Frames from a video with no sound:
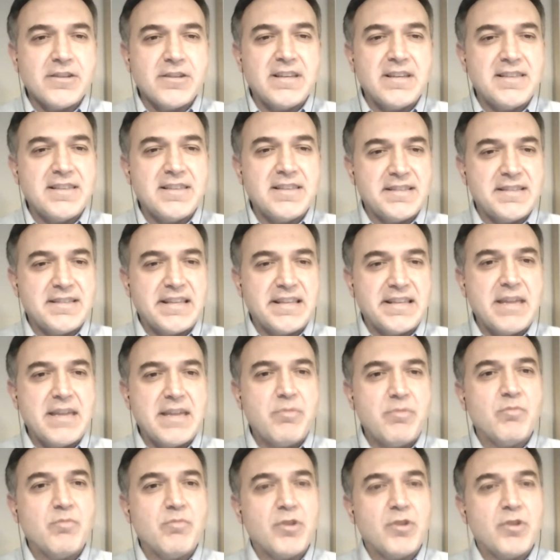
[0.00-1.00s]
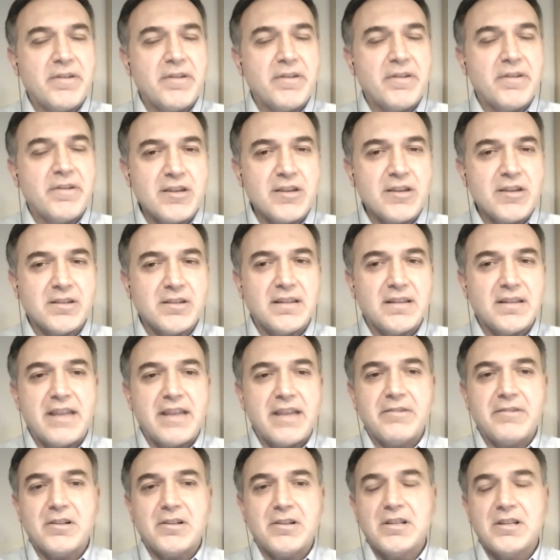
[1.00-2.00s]
sleep, motivation
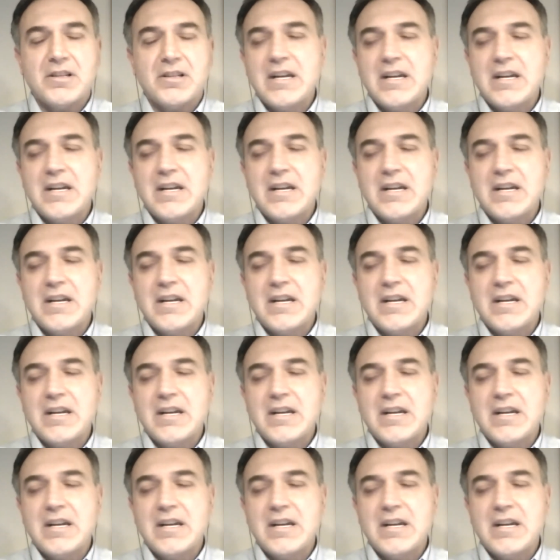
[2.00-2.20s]
level,